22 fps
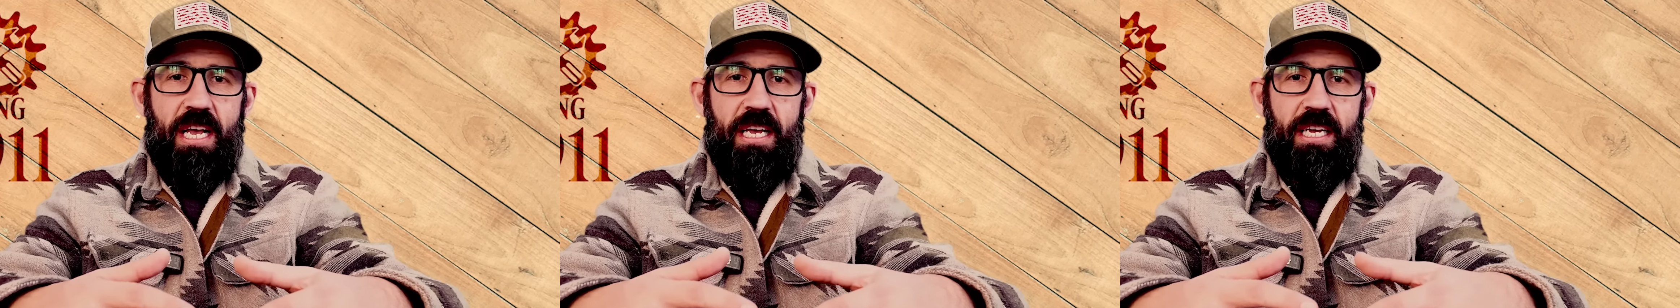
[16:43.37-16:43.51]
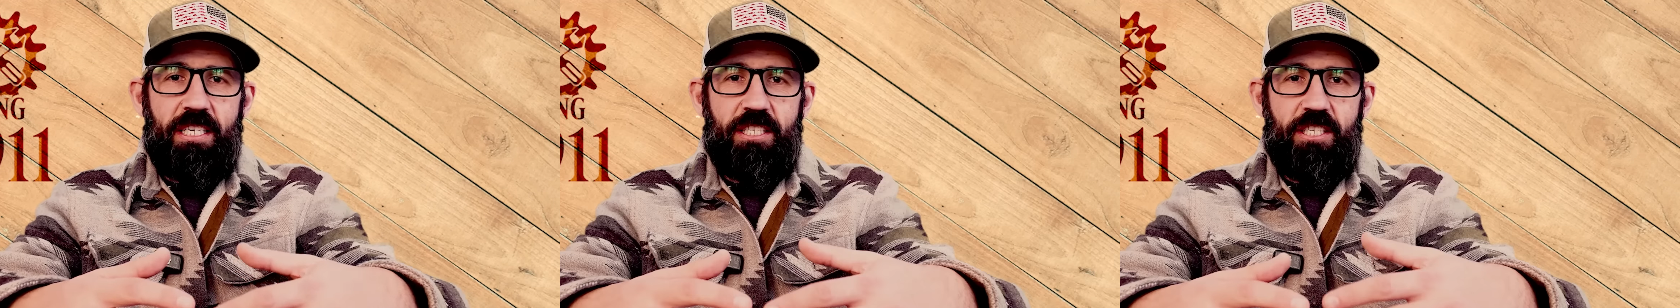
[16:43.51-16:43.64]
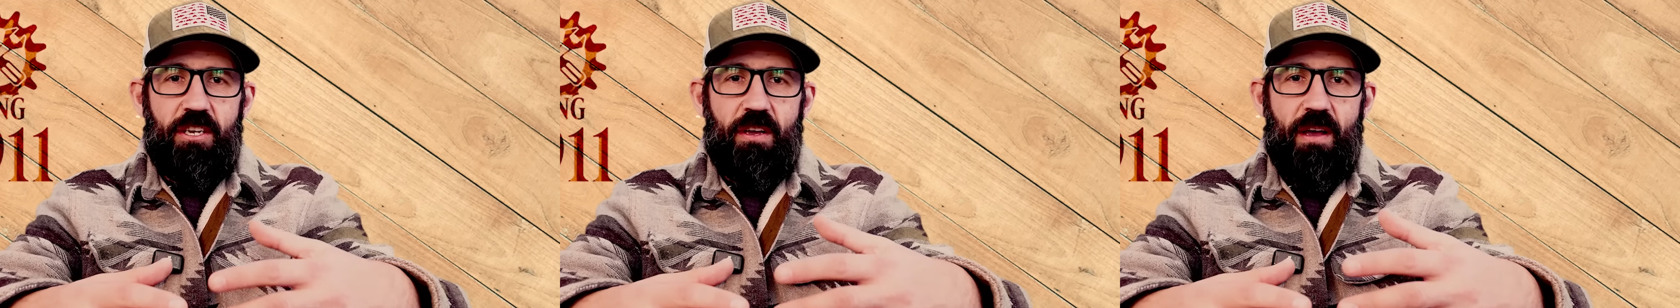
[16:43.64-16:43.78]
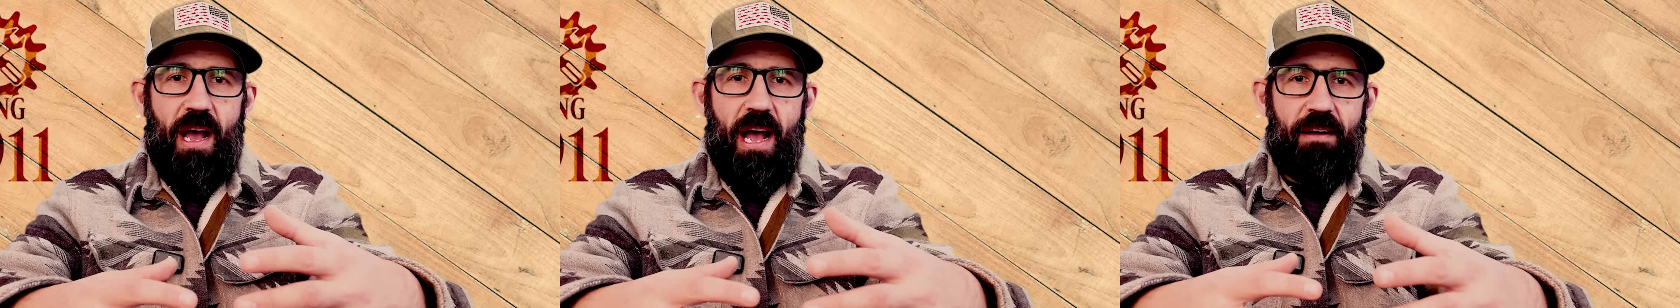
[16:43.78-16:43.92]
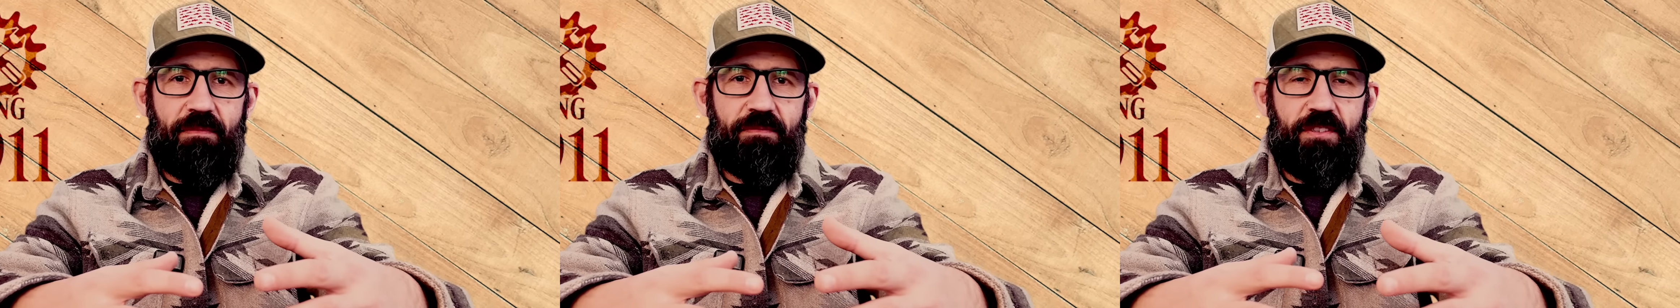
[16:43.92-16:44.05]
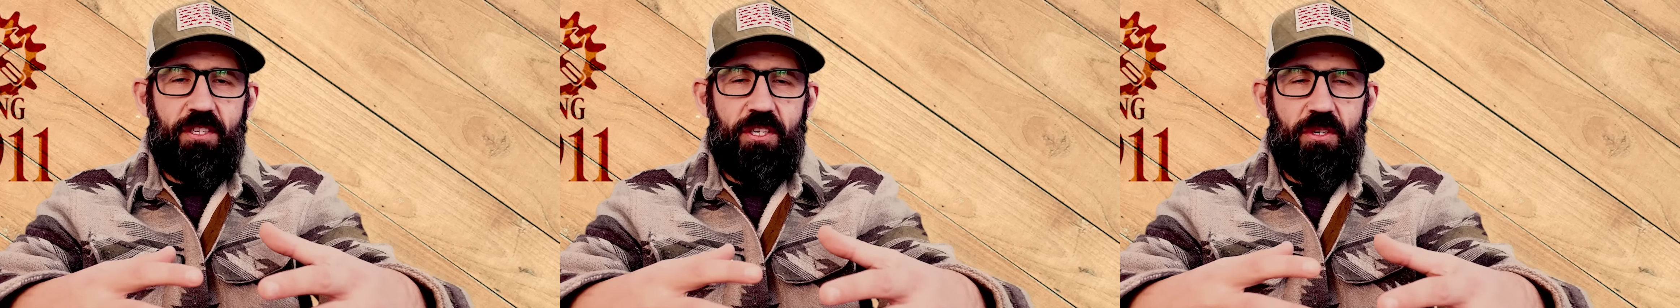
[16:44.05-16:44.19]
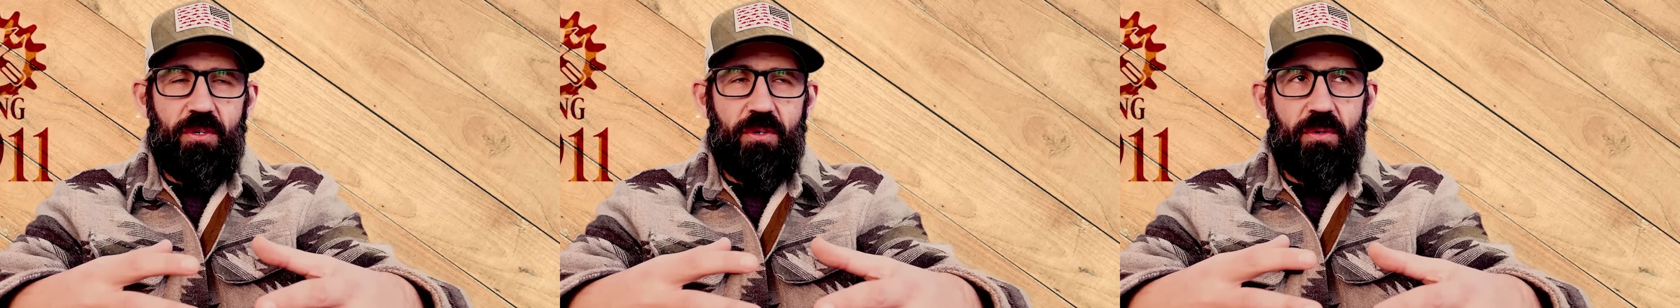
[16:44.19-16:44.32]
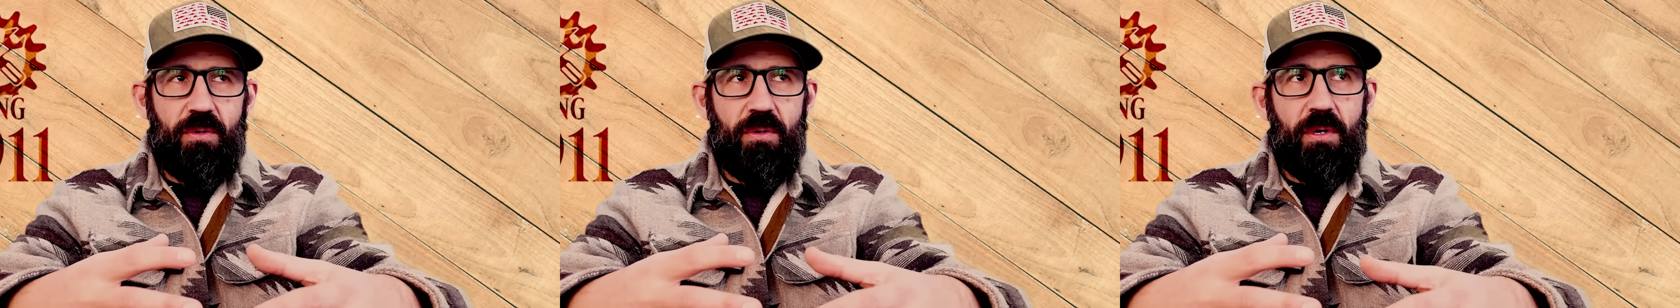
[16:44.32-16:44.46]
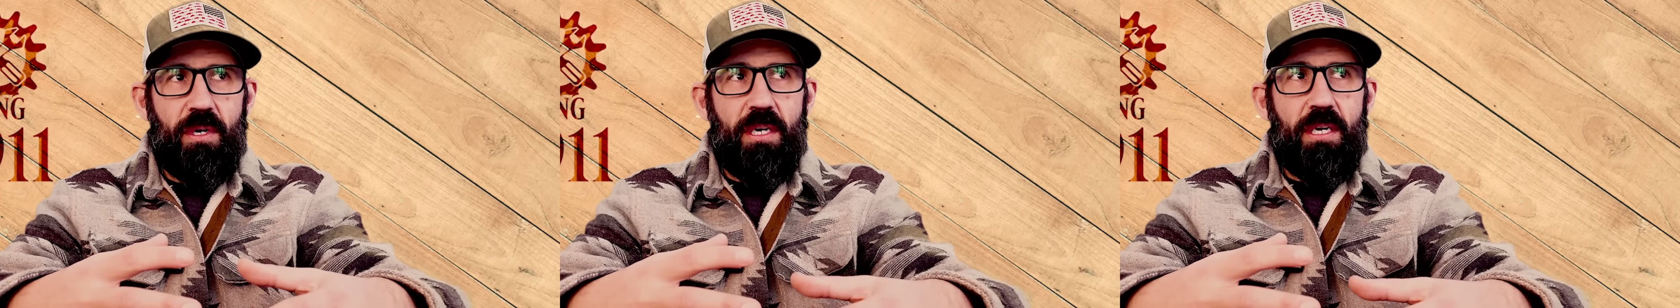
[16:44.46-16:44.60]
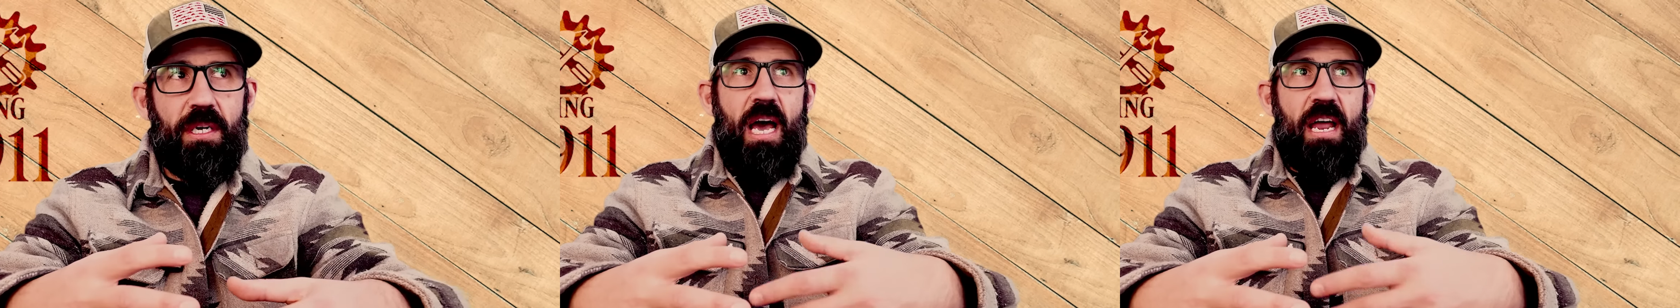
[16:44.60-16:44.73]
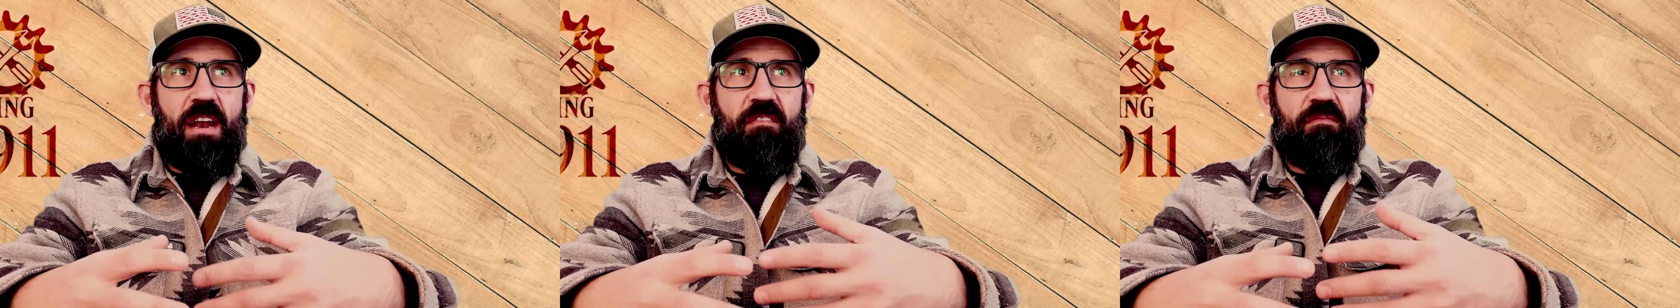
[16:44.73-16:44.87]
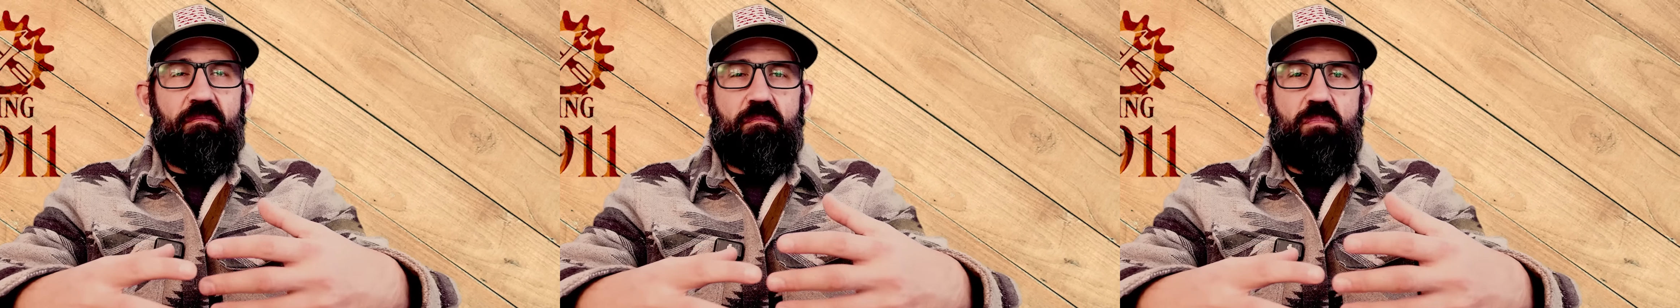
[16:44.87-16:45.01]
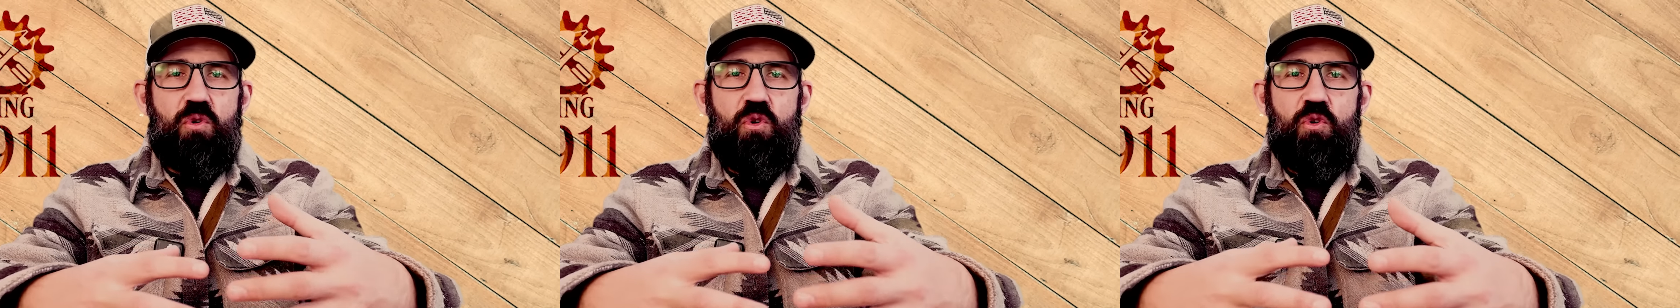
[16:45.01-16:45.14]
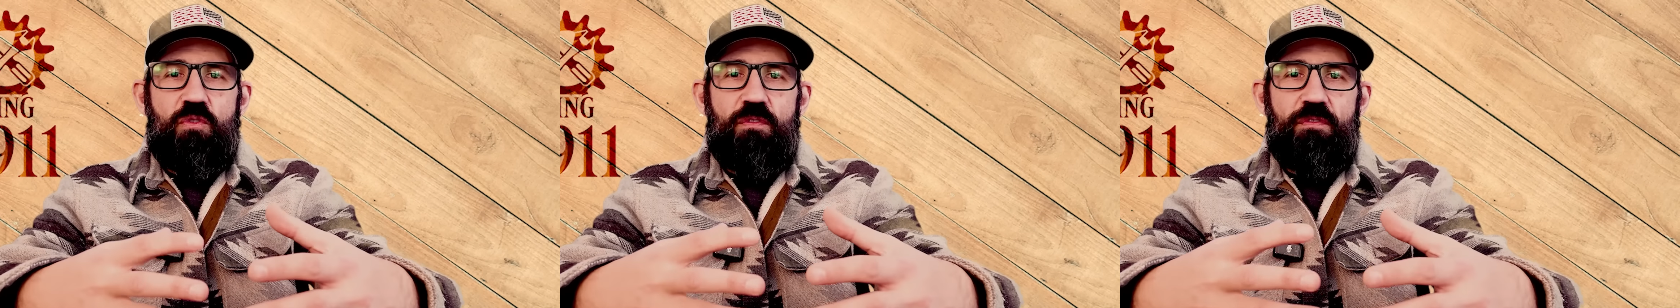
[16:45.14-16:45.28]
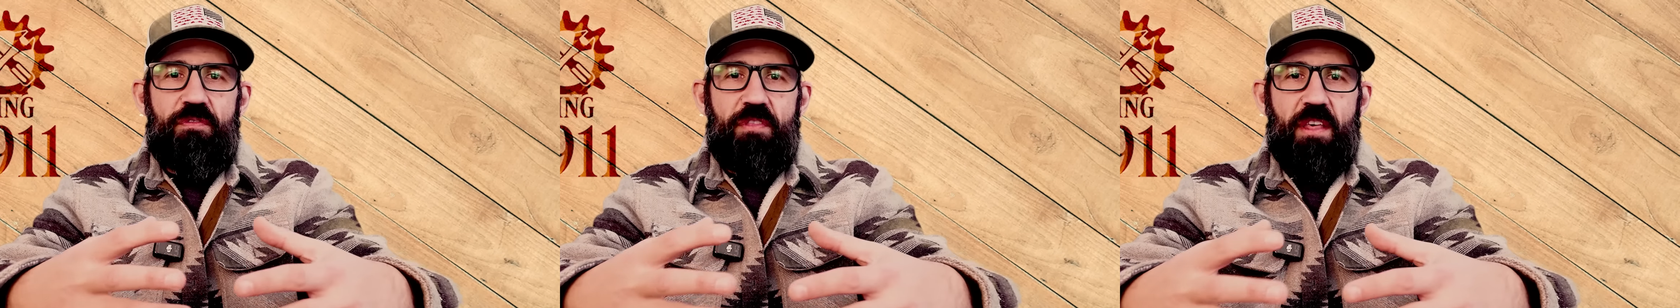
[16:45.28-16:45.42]
because you have to kind of
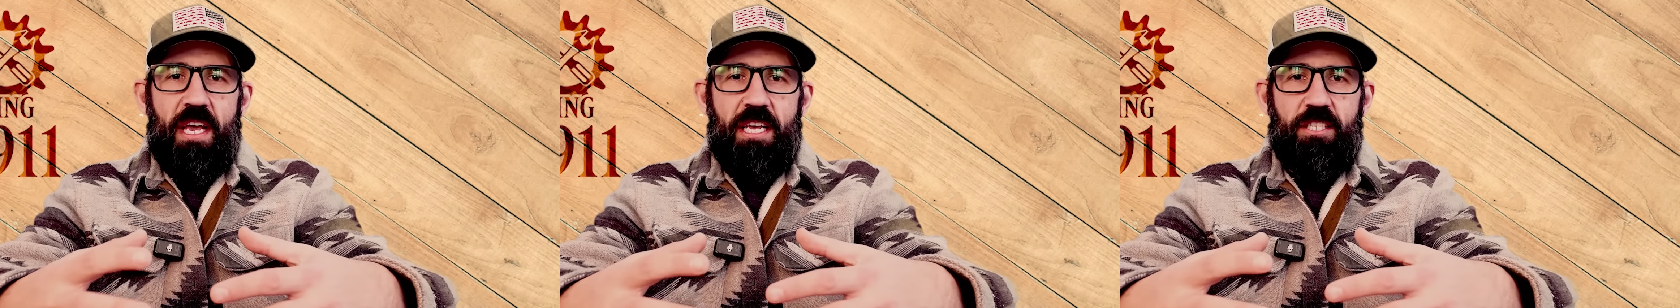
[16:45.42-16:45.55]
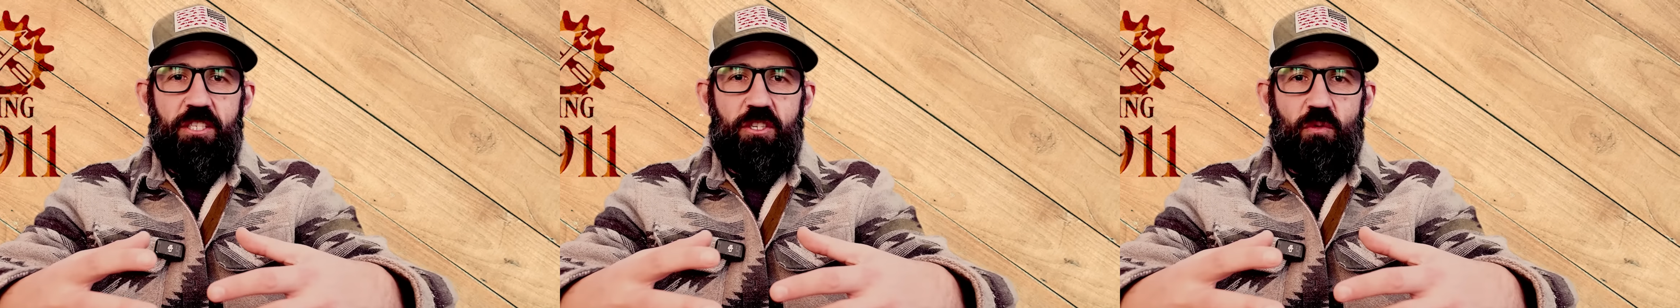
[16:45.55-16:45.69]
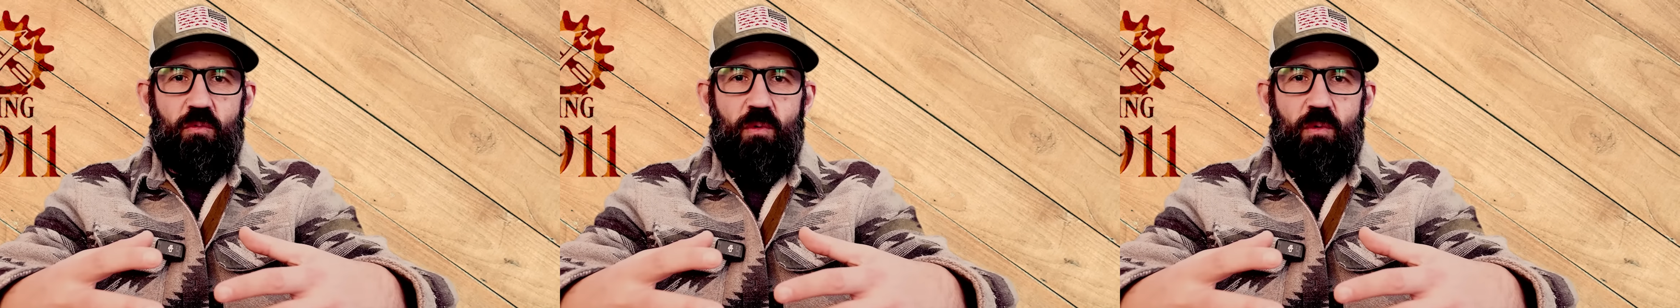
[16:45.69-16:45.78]
move things